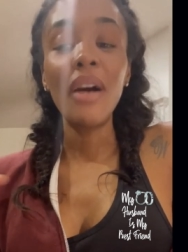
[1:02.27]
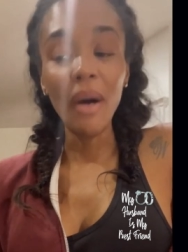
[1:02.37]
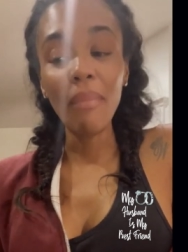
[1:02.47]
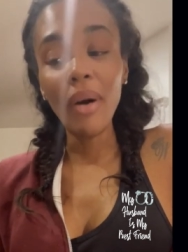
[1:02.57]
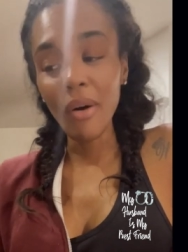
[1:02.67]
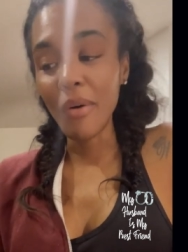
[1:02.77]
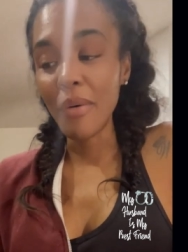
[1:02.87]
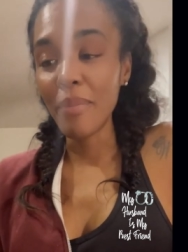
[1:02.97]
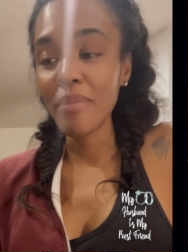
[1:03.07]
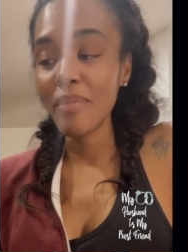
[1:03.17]
come
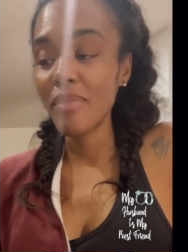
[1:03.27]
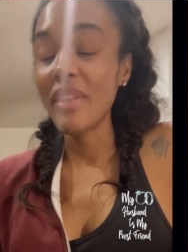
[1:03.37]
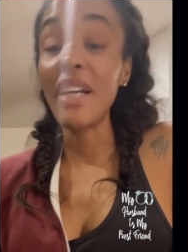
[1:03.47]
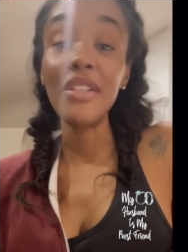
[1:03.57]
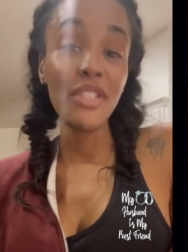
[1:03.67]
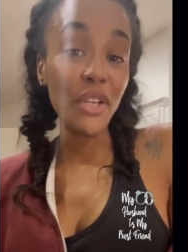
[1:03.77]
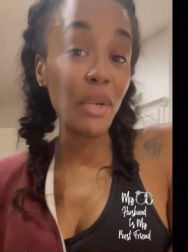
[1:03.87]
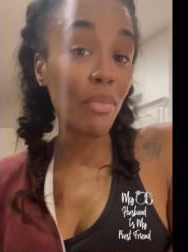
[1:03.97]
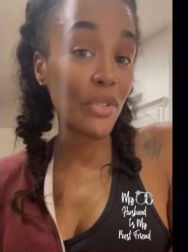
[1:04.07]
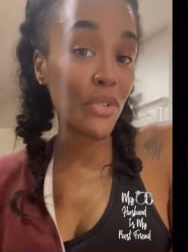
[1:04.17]
home, and
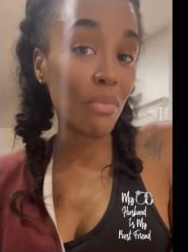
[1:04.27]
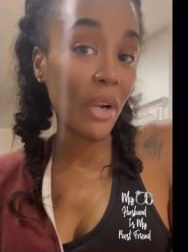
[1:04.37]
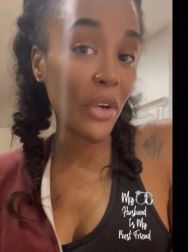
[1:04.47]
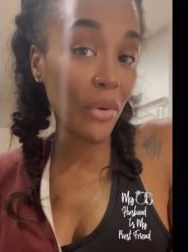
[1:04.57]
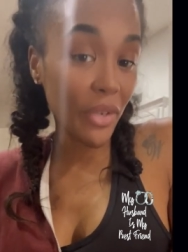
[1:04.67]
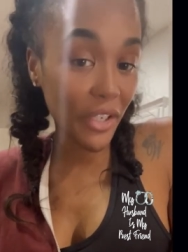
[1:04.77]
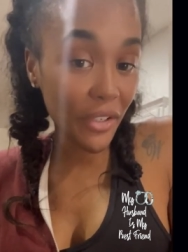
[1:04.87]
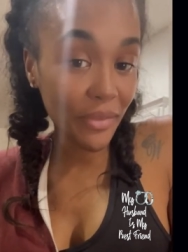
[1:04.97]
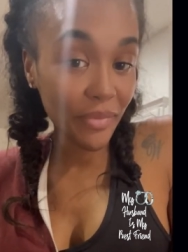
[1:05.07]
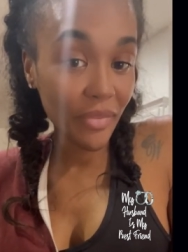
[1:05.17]
continue to pursue my
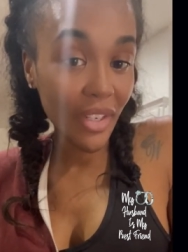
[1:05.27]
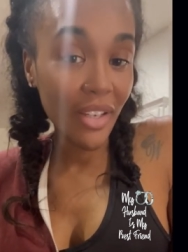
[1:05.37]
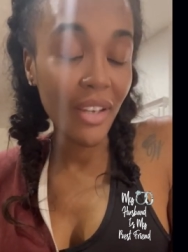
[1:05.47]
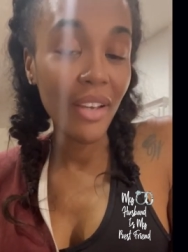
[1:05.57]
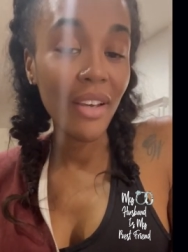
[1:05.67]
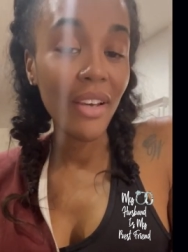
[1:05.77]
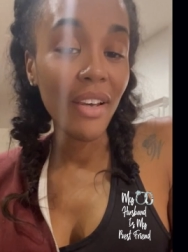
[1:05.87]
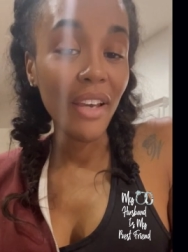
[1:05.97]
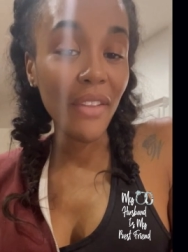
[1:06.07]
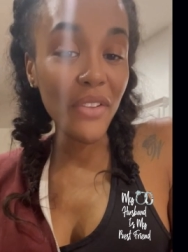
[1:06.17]
career
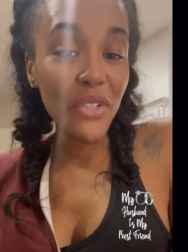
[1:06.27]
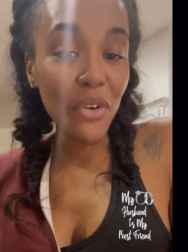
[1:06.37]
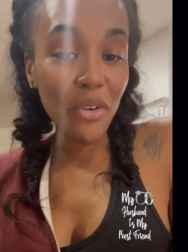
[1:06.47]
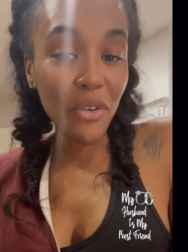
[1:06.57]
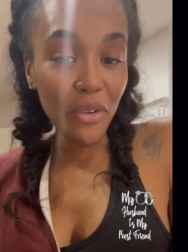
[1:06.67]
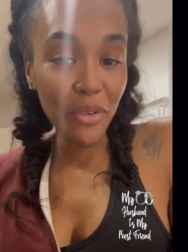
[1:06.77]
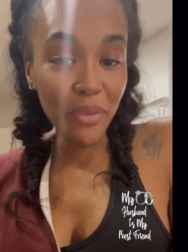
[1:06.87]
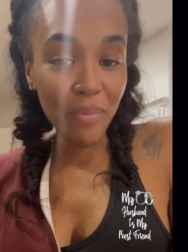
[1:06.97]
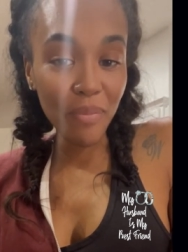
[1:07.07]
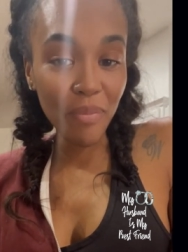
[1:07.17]
in this girl
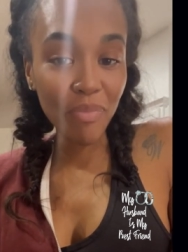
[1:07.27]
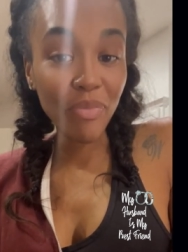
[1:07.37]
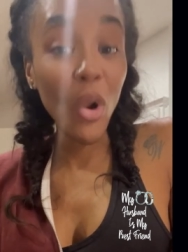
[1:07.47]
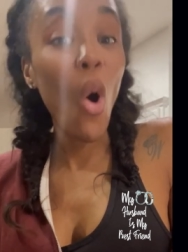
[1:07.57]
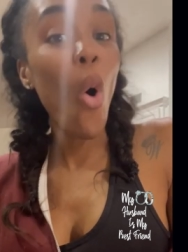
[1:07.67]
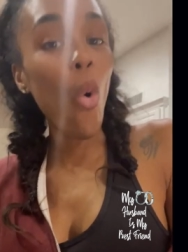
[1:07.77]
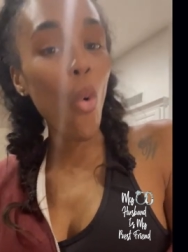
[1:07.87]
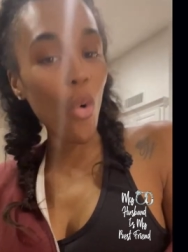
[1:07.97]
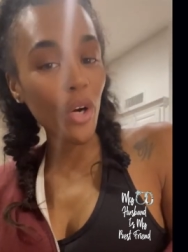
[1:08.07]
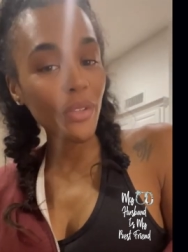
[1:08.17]
group?
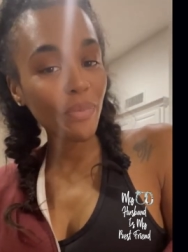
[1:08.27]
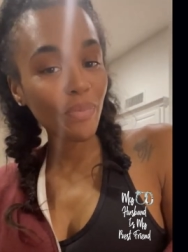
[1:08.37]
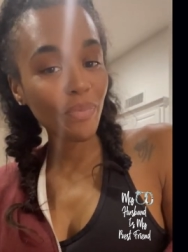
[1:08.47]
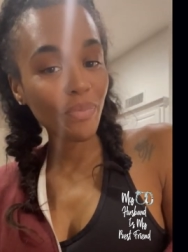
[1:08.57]
Or